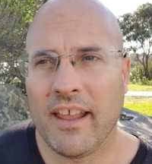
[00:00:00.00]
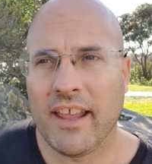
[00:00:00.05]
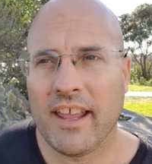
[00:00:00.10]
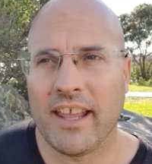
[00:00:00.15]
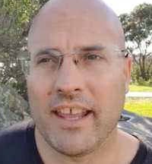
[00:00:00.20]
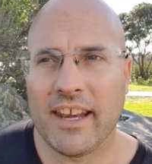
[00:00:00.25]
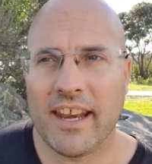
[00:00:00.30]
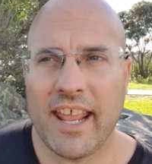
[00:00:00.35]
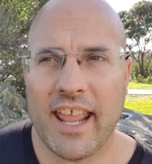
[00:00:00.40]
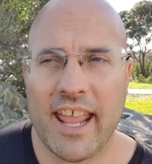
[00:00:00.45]

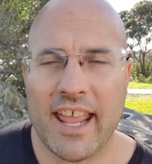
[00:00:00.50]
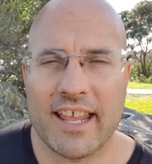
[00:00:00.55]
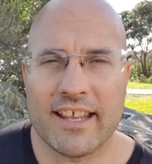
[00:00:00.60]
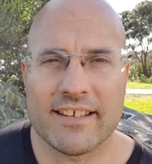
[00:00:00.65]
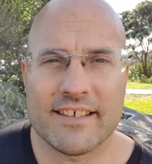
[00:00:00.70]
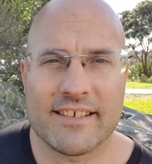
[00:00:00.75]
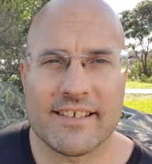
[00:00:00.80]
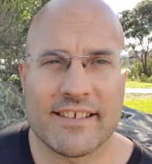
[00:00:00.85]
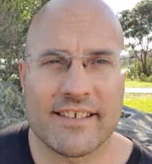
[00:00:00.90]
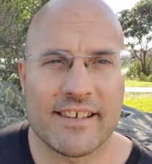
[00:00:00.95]
it
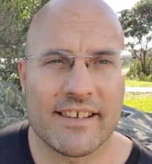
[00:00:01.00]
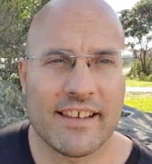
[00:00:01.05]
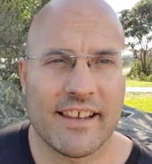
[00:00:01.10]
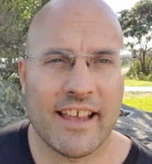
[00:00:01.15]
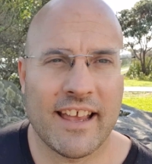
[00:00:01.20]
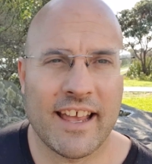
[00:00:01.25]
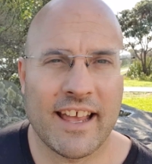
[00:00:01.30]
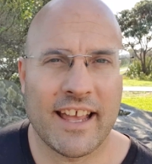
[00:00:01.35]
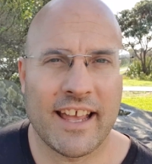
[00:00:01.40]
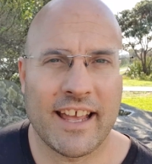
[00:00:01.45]
has
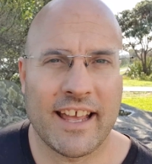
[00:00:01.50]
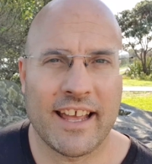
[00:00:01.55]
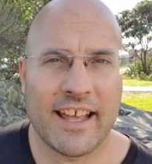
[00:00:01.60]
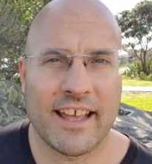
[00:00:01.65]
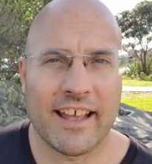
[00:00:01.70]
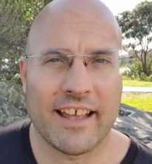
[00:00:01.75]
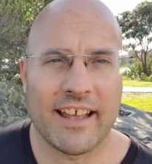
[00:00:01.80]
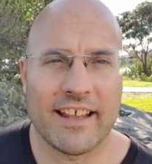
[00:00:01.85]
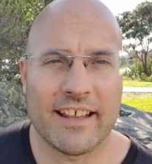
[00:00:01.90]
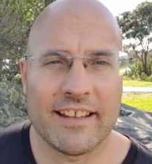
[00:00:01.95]

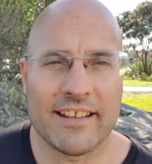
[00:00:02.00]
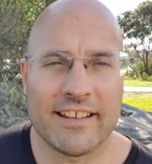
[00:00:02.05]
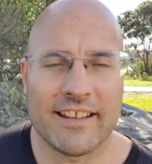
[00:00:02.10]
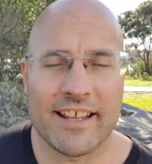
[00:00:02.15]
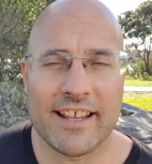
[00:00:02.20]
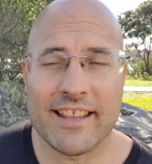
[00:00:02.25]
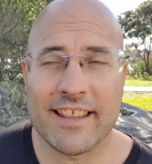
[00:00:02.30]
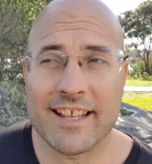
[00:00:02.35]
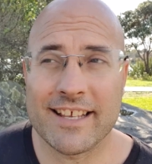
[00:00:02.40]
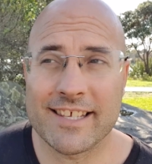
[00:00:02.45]

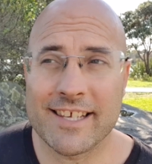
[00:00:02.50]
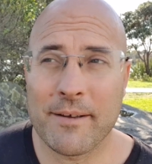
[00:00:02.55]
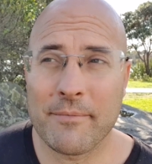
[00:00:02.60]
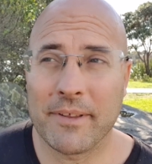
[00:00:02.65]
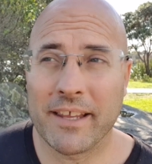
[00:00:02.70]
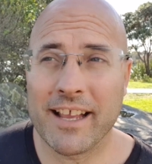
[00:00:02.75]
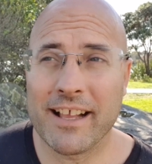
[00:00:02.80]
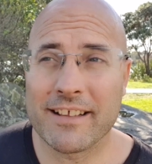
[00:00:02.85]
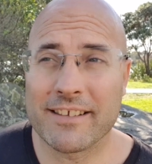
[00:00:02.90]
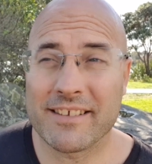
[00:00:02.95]
there's
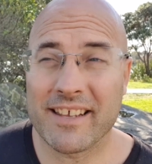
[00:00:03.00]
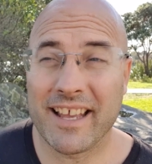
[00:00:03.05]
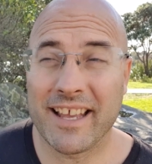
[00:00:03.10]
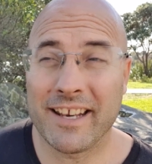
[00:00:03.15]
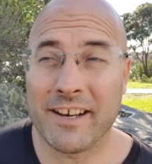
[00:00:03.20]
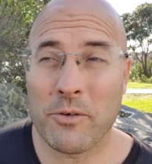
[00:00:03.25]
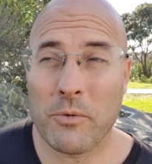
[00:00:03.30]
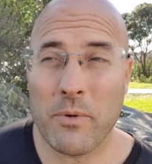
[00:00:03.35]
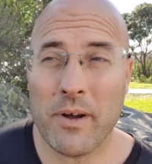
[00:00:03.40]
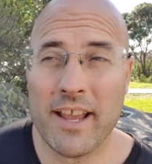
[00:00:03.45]
something else that
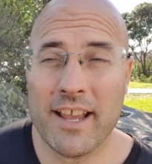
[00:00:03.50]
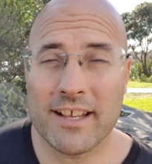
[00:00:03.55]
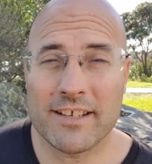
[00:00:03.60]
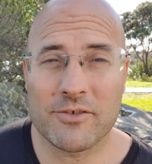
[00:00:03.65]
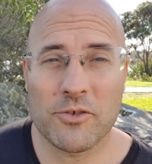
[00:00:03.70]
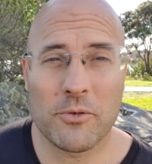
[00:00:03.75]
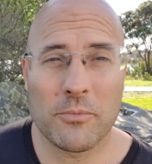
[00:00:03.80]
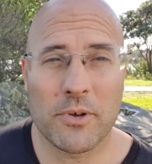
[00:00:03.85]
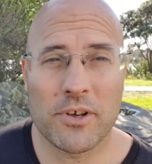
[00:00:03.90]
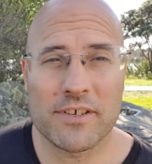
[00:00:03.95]
in a way is
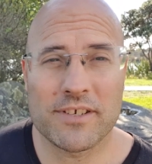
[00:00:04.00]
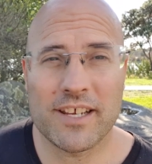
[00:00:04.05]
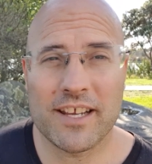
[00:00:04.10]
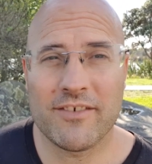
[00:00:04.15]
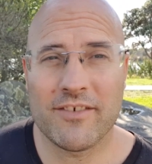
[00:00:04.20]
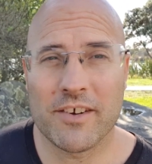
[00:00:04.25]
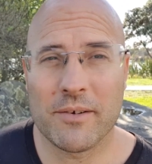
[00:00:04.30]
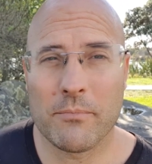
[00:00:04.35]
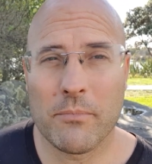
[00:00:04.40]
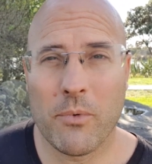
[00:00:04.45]
almost
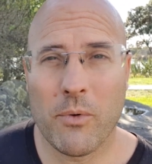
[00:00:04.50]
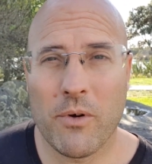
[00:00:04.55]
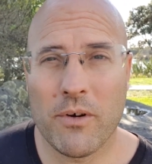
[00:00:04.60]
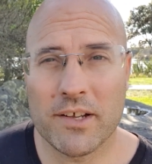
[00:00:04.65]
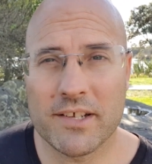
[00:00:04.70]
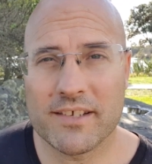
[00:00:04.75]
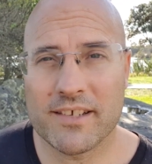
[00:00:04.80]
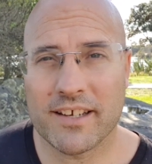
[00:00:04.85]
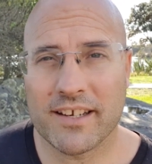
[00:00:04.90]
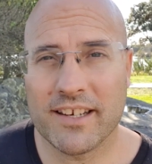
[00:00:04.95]
even
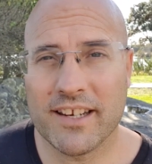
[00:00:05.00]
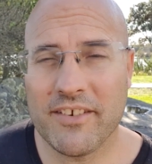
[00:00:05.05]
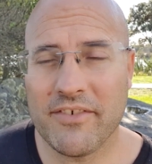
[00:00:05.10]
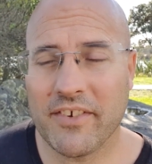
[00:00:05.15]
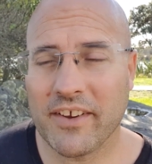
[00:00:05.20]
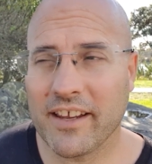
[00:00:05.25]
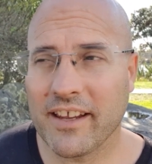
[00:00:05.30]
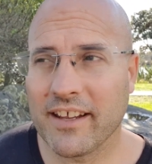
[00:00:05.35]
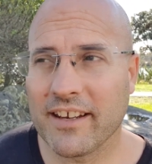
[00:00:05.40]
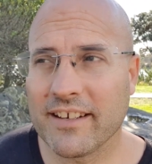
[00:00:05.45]
more
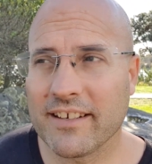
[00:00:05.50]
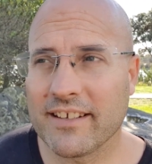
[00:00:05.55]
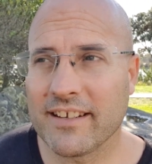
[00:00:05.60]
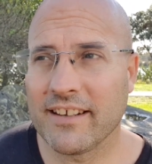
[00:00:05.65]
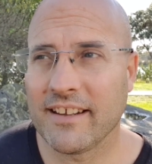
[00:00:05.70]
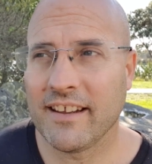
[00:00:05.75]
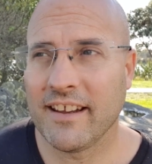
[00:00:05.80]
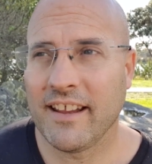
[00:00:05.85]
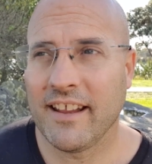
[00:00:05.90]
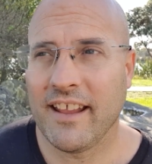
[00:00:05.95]
significant,
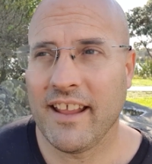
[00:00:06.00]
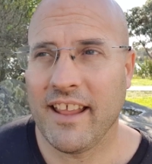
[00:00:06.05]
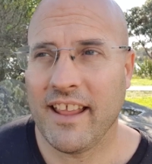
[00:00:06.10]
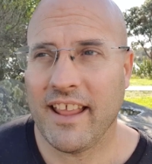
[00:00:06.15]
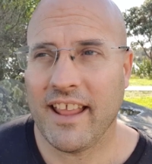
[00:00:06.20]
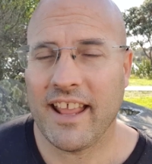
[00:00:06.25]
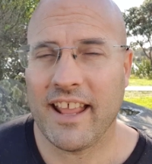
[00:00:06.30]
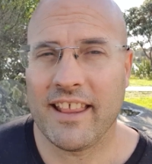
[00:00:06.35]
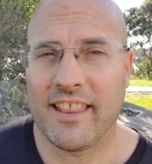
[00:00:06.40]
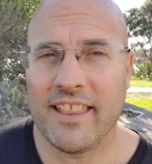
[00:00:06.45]

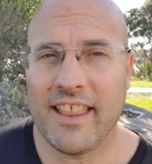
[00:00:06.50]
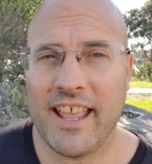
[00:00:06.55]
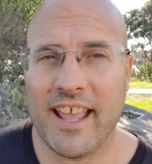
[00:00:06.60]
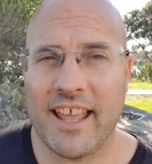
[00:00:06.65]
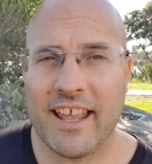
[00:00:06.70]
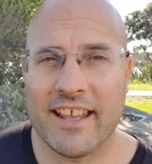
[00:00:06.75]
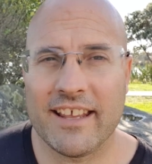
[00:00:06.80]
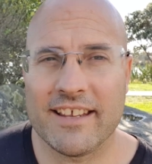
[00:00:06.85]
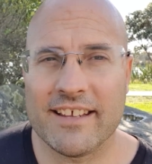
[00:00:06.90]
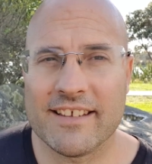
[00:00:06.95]
and
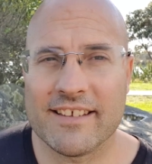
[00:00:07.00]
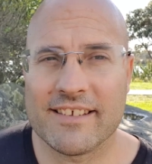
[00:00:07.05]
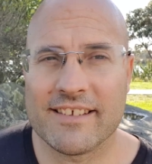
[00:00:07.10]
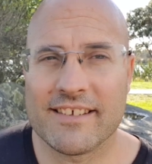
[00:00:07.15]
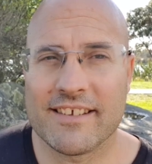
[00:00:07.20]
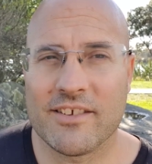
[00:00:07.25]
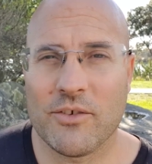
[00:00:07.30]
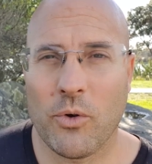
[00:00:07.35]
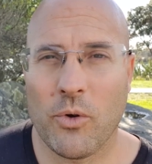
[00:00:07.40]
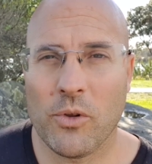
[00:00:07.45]
that
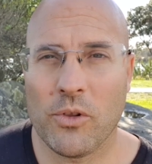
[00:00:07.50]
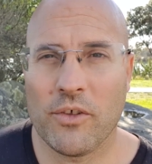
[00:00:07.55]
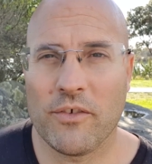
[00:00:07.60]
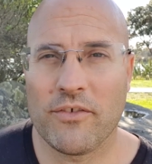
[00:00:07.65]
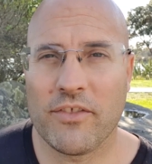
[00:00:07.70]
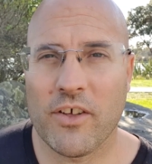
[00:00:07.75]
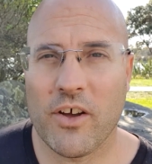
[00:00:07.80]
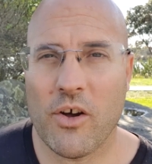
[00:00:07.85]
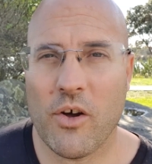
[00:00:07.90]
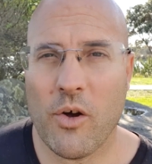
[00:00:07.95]
is all
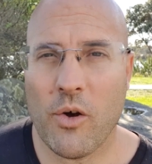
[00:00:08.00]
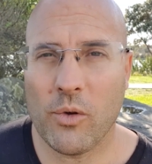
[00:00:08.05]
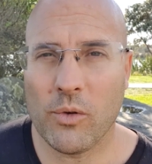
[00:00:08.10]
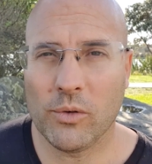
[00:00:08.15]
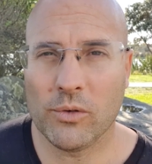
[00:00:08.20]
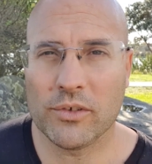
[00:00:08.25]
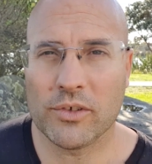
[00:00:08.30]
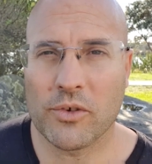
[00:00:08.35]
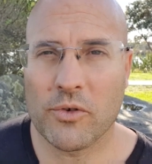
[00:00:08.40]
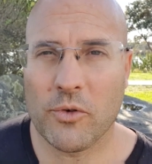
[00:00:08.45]
of the
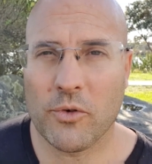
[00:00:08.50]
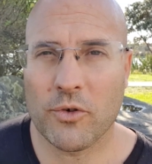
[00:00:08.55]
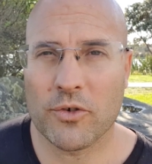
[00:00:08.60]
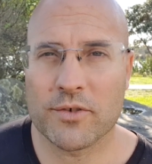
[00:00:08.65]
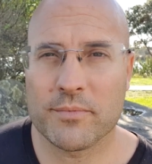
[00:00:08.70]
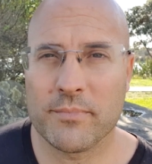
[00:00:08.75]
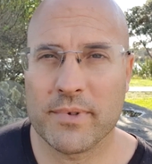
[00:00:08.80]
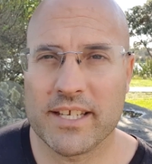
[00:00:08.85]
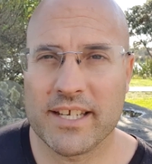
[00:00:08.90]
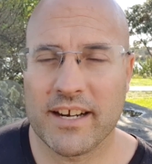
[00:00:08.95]
old
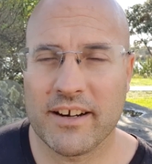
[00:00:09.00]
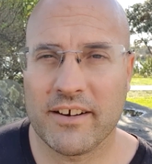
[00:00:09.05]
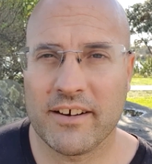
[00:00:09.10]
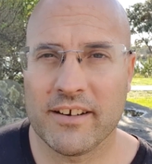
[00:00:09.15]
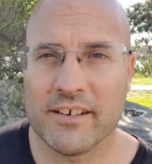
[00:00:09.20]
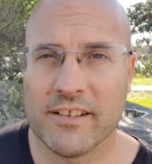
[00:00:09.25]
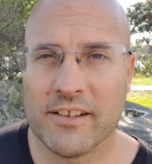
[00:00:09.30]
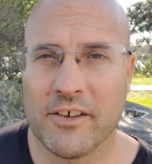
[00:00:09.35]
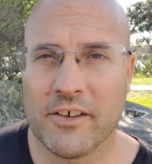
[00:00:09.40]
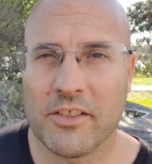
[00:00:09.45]
course
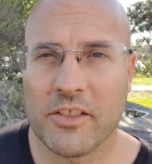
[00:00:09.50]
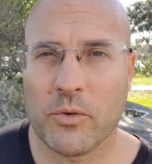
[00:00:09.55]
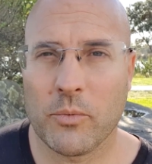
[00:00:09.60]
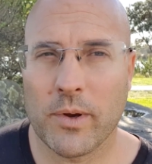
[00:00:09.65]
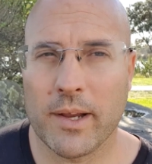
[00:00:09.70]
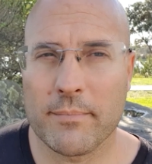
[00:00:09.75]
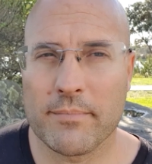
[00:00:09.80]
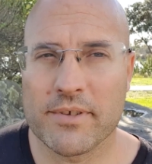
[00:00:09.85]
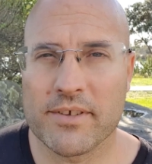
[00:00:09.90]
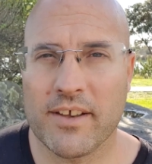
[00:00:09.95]
material on the
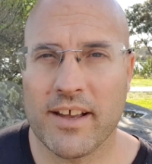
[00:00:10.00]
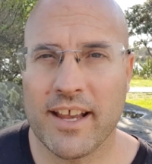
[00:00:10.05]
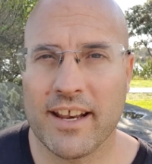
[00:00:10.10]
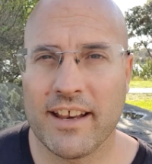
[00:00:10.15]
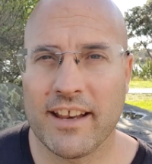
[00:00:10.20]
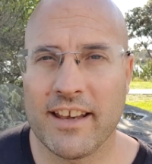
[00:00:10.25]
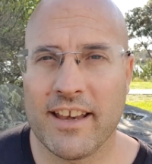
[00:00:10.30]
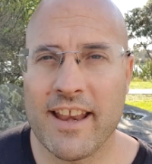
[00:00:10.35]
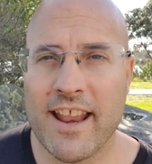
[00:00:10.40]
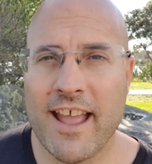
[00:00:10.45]
website
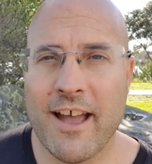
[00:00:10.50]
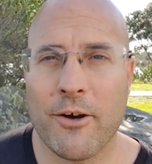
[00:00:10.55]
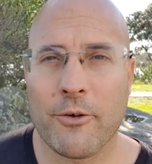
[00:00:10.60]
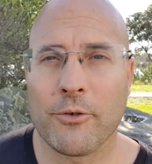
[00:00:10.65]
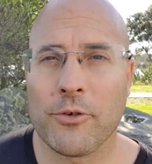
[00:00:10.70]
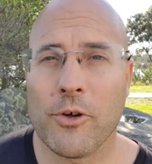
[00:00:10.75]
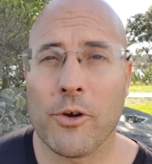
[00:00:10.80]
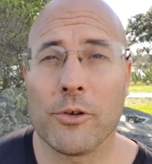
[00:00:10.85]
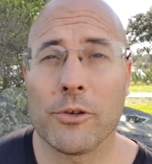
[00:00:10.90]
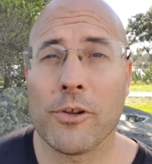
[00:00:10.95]
now
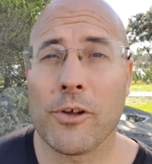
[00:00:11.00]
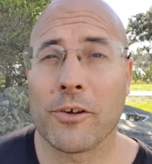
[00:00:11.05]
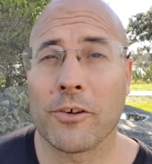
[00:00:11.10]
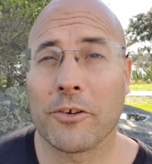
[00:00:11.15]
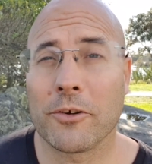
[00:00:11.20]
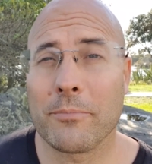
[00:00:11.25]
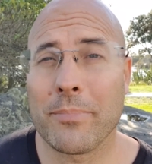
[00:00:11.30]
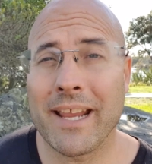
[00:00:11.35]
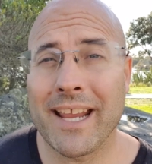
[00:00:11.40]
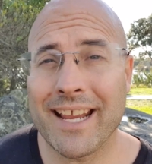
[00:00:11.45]
no
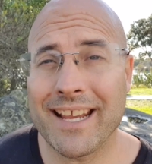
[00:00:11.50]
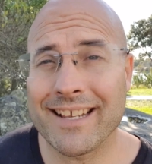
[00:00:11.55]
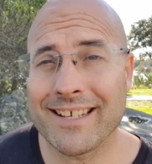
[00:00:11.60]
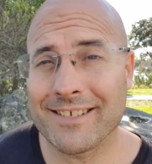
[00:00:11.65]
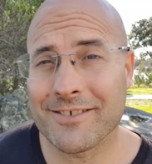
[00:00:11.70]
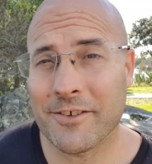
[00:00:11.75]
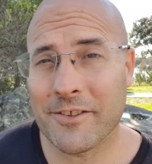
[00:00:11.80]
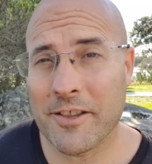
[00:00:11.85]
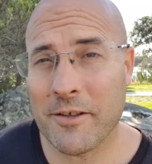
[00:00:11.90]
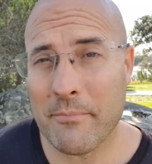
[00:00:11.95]
longer
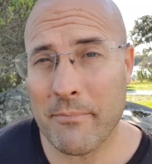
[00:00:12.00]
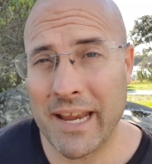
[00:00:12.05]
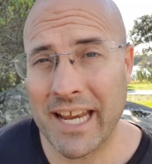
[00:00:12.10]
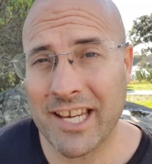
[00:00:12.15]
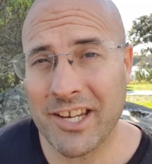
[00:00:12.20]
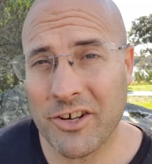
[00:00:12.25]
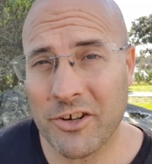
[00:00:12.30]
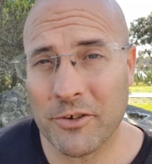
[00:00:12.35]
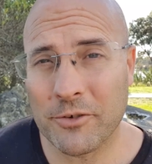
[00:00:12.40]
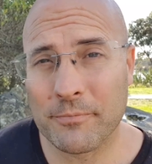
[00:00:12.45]
appears on the
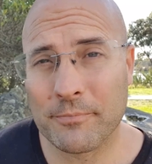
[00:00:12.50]
menu.